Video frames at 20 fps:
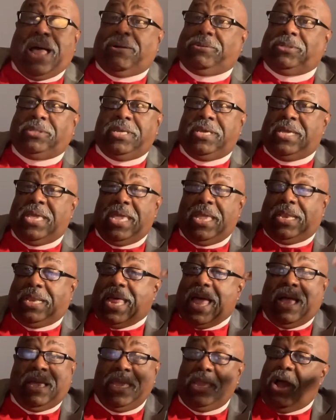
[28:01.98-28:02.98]
he
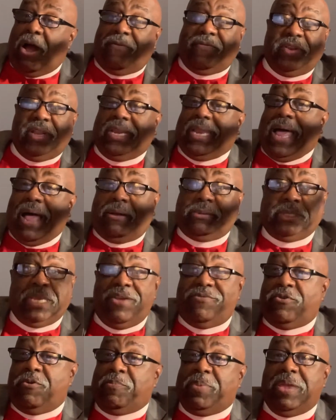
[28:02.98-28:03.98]
often allows
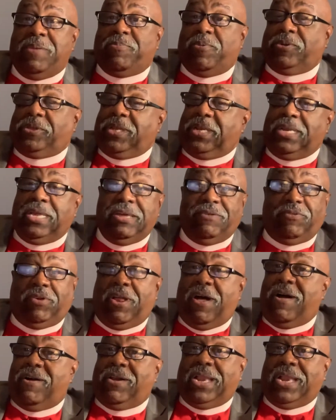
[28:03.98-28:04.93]
evil people to live long